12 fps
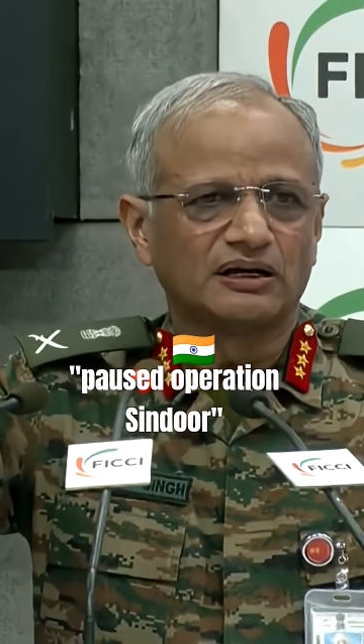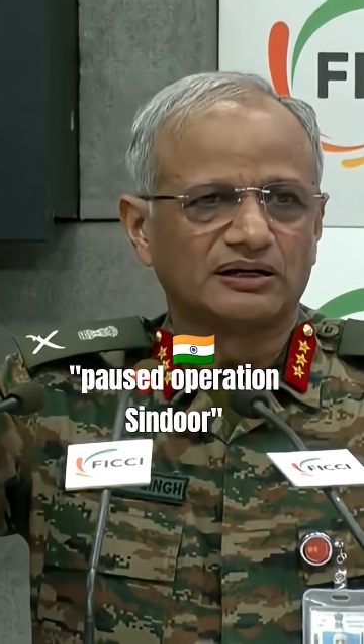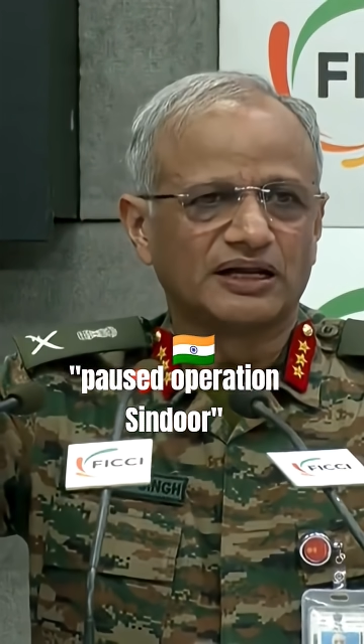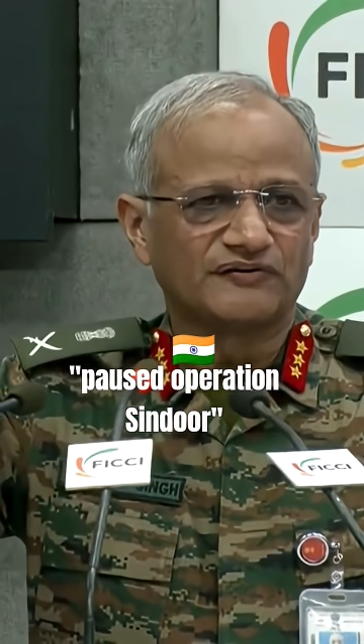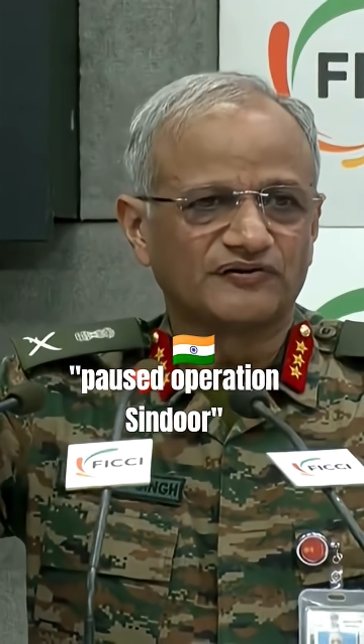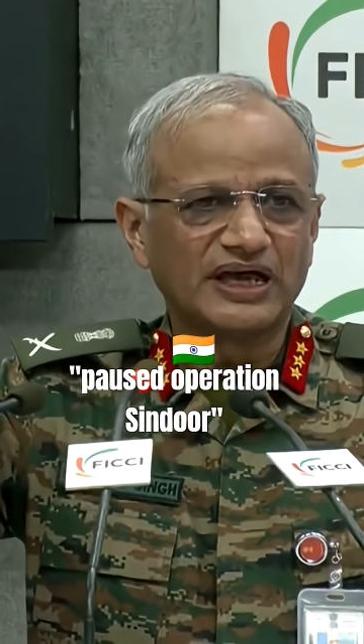
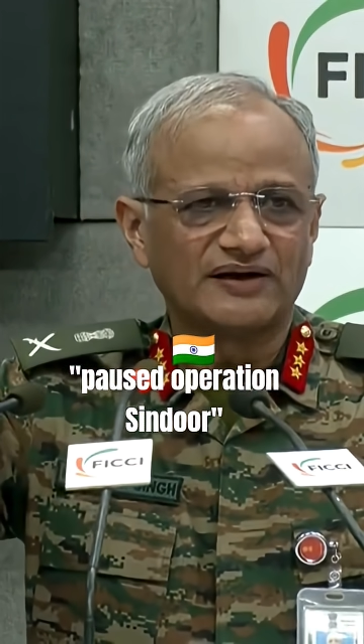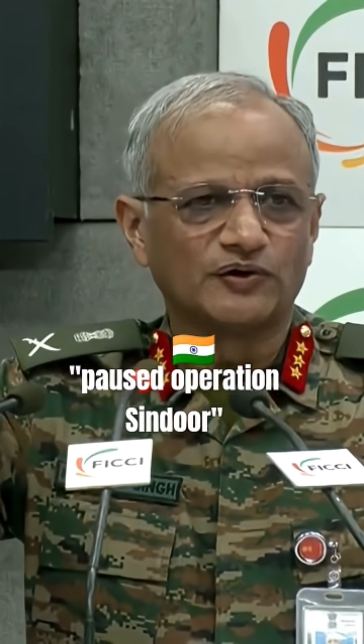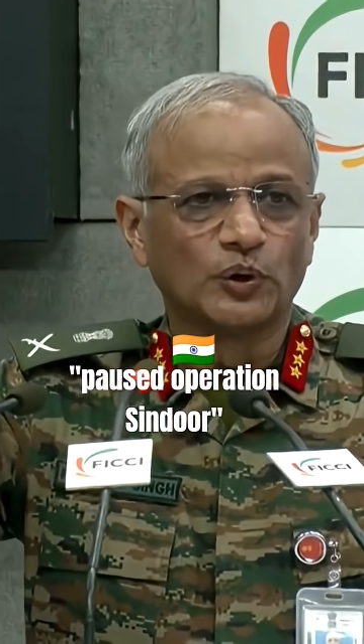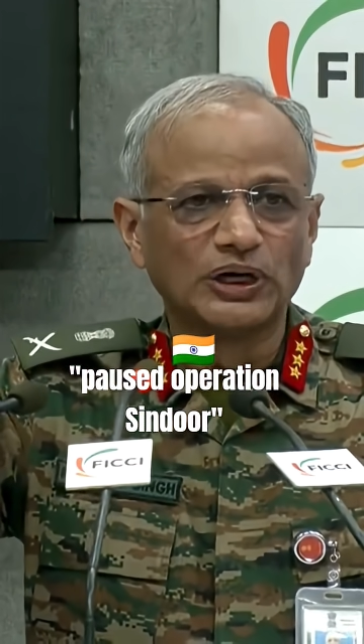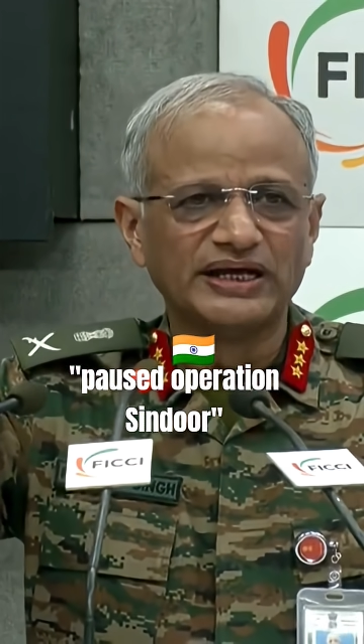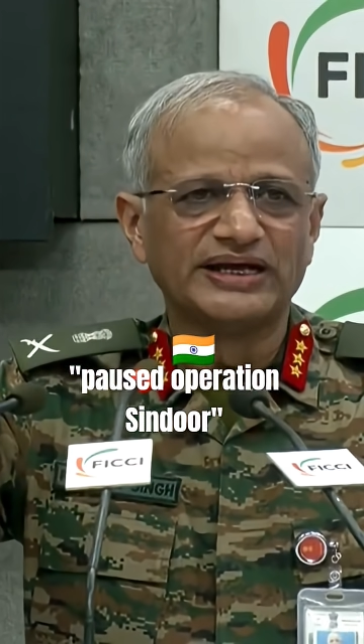that we have
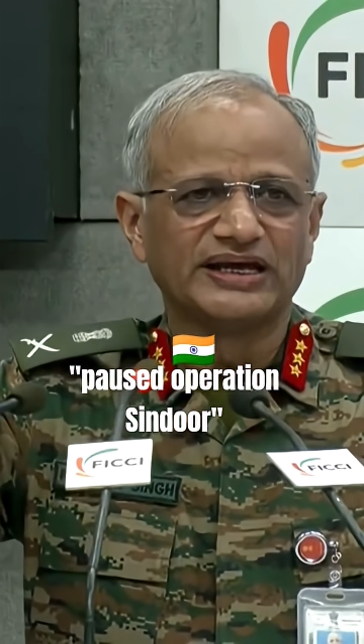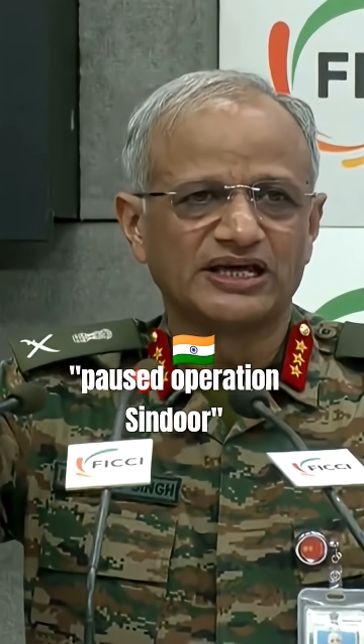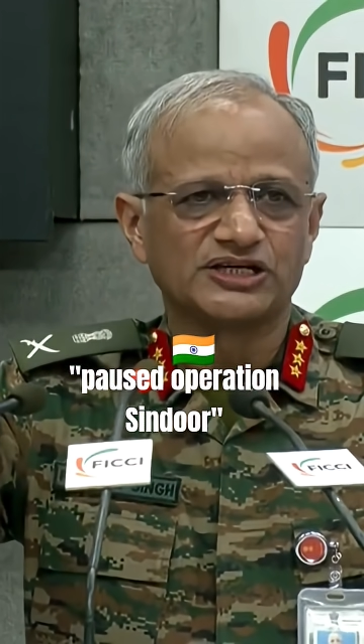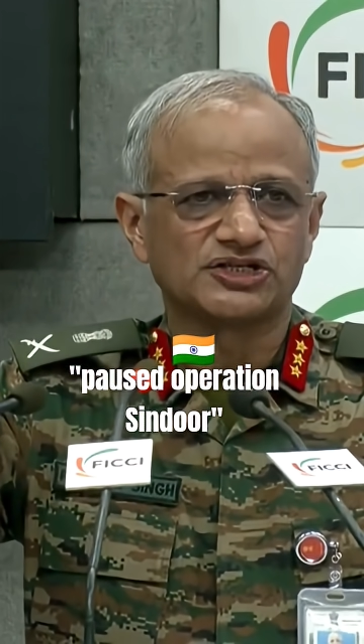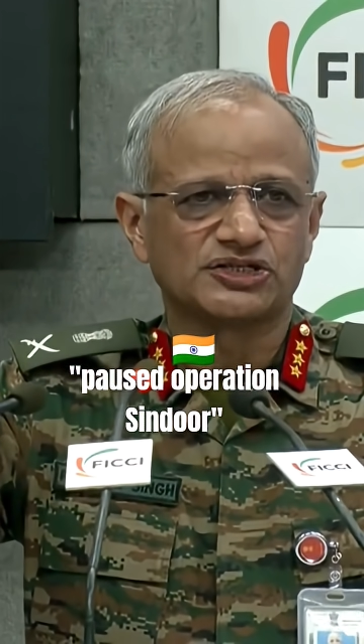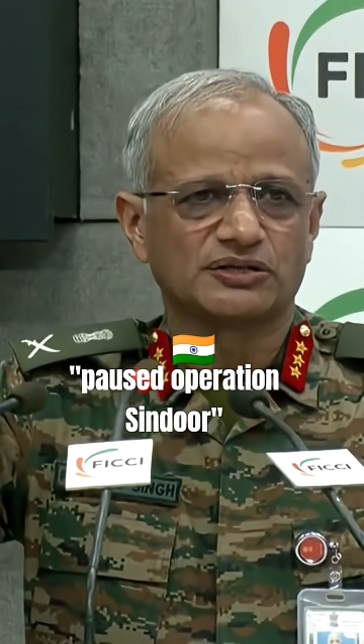only
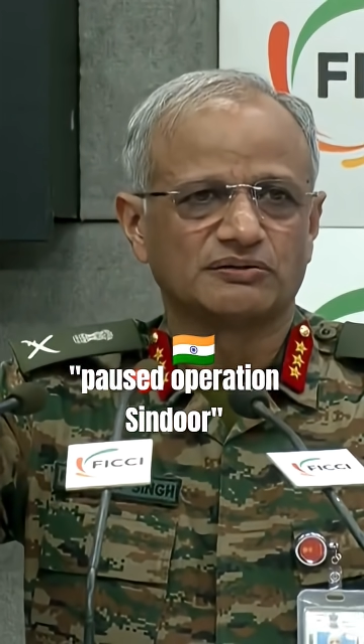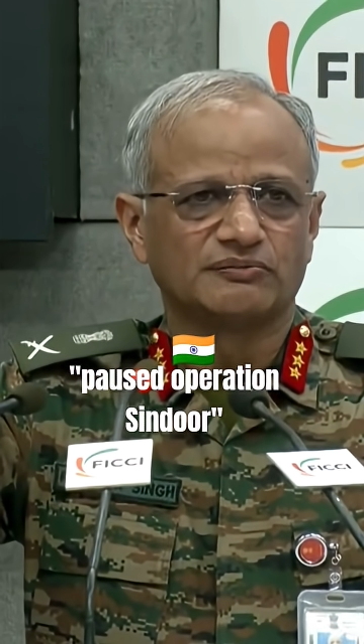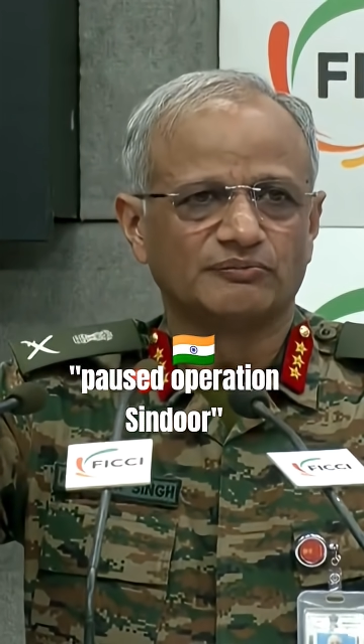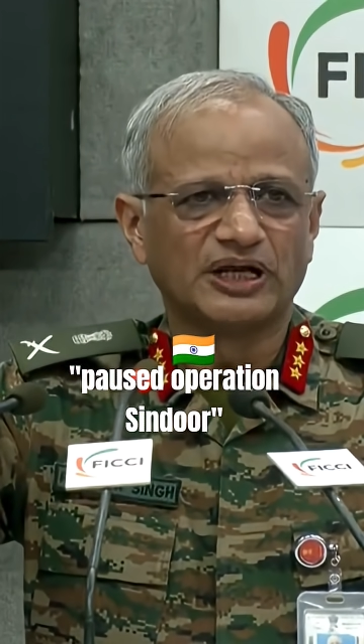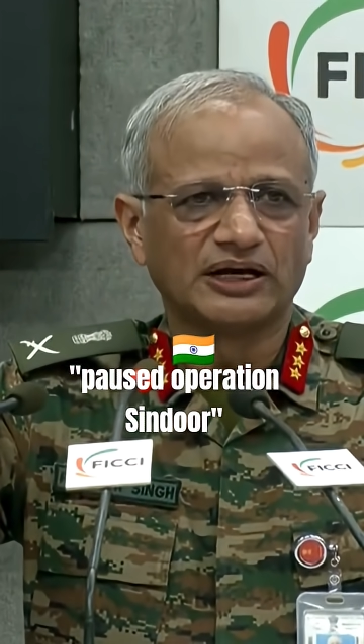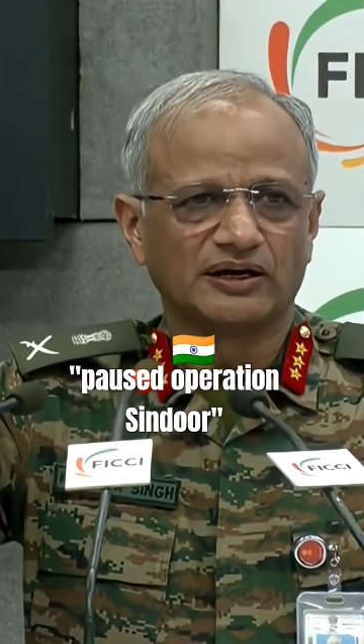engaged
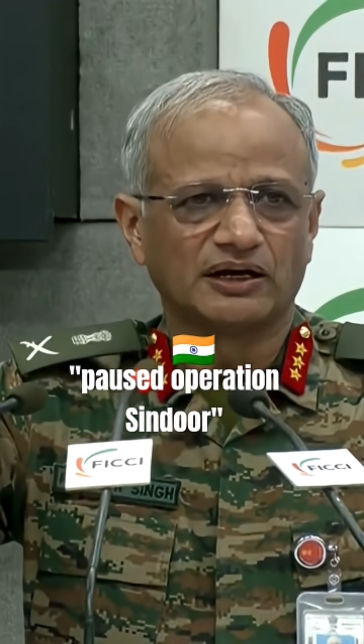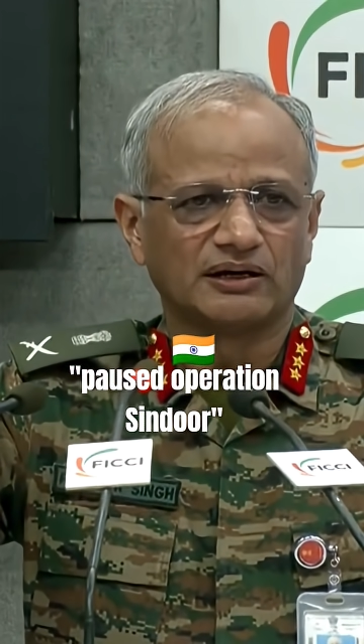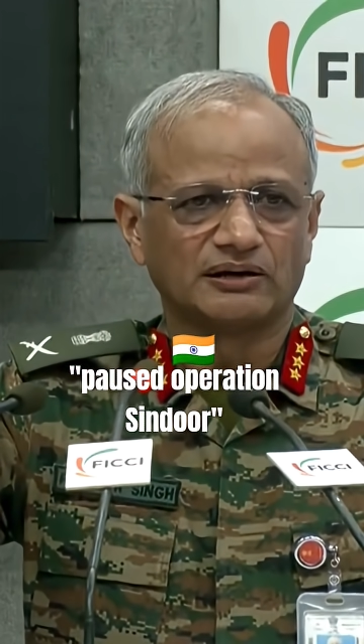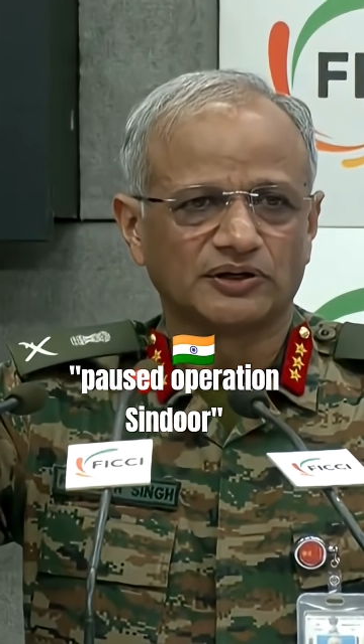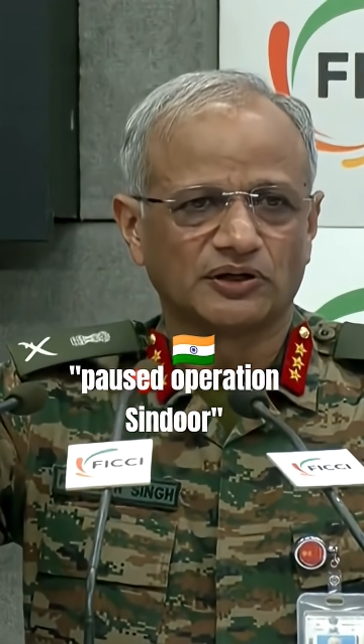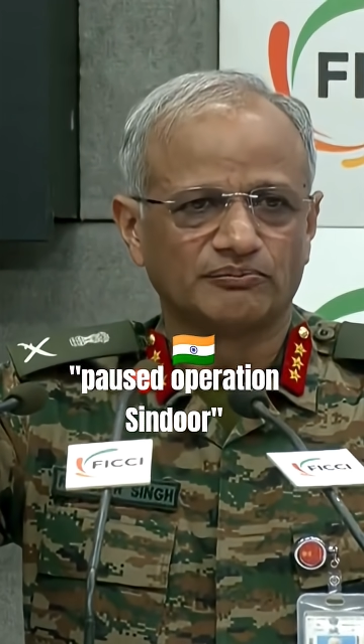
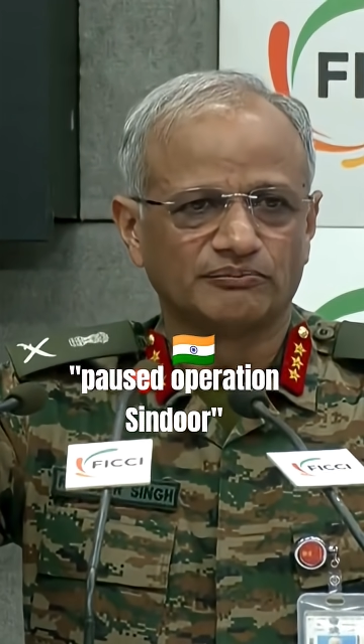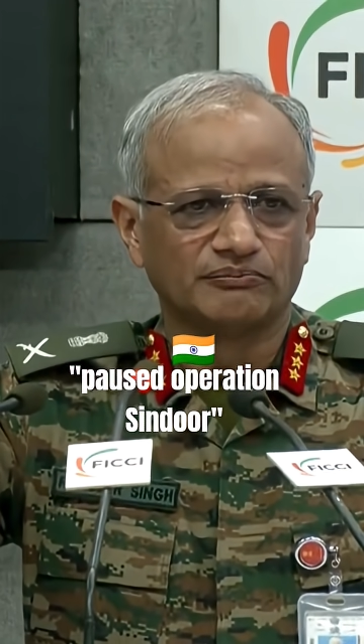your